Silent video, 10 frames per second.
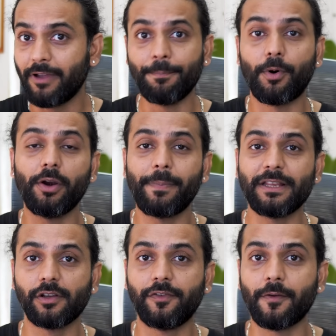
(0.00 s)
important
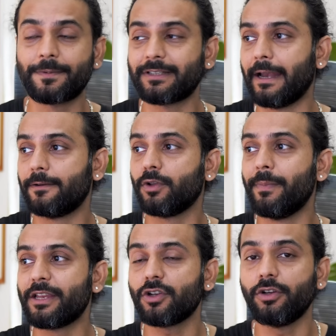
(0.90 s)
pages of your website. So
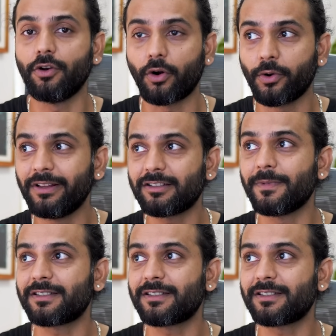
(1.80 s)
make sure you're not doing this